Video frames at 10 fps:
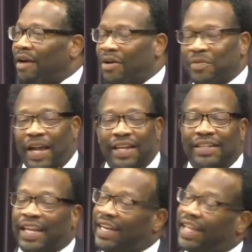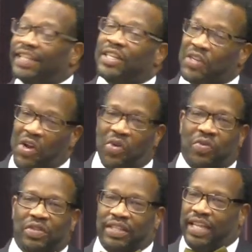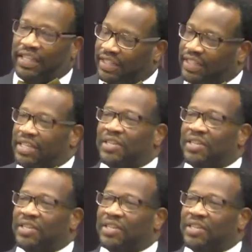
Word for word: All right, and that you know that